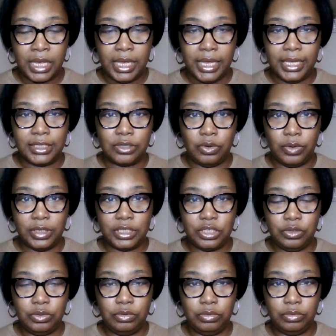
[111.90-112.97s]
is going
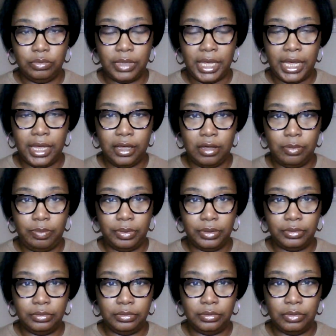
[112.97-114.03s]
to help
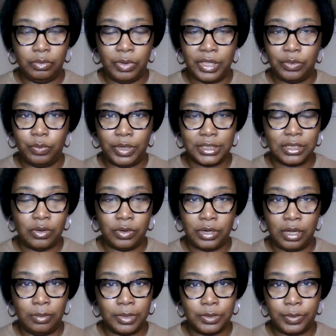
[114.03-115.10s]
with what's going
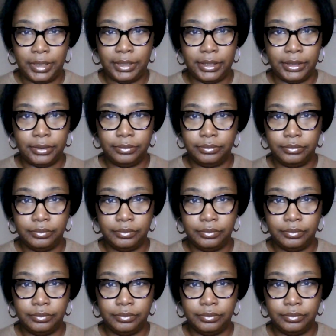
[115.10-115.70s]
on between them?